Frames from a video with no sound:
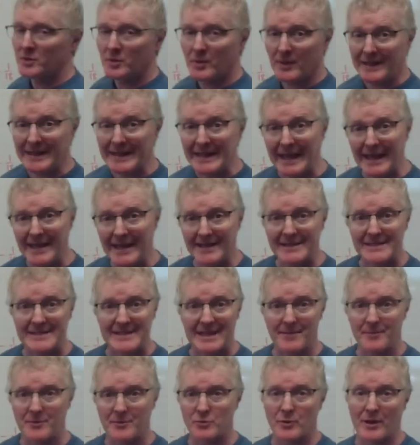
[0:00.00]
to again
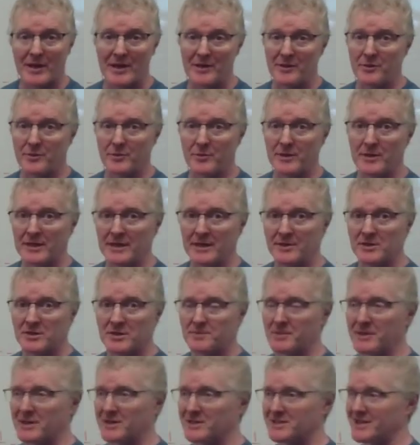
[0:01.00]
examine ray 3
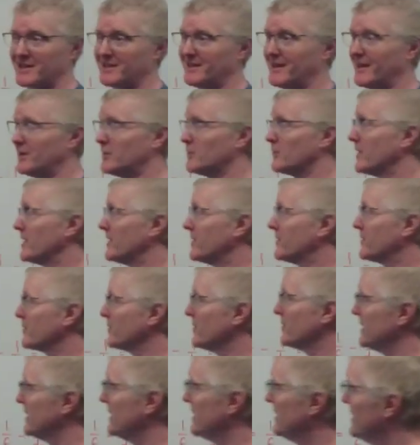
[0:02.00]
just because I like ray
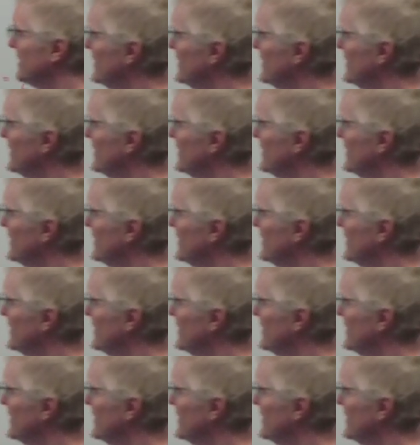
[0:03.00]
3.